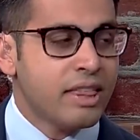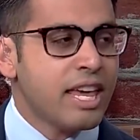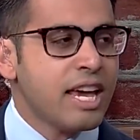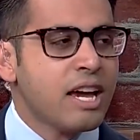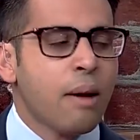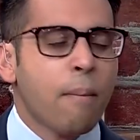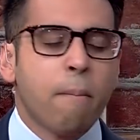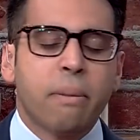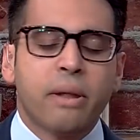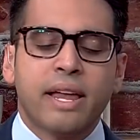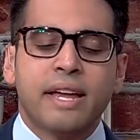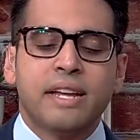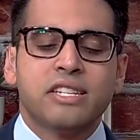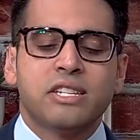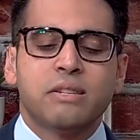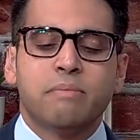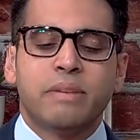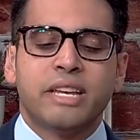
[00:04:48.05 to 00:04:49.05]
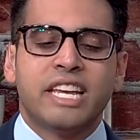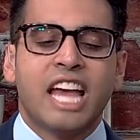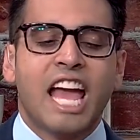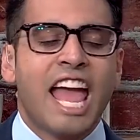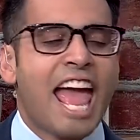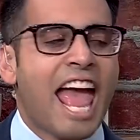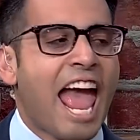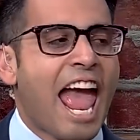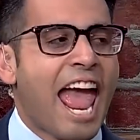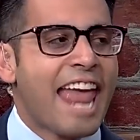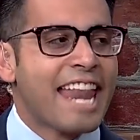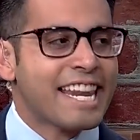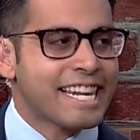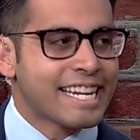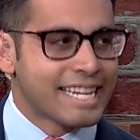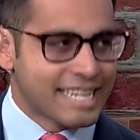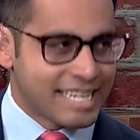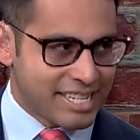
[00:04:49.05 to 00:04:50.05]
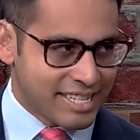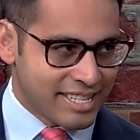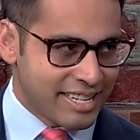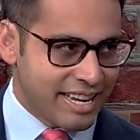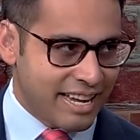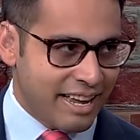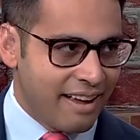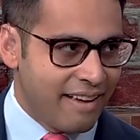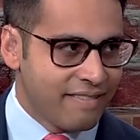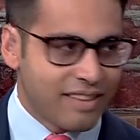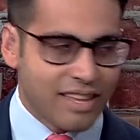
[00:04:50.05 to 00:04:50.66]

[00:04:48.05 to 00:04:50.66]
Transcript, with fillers: They complain to me endlessly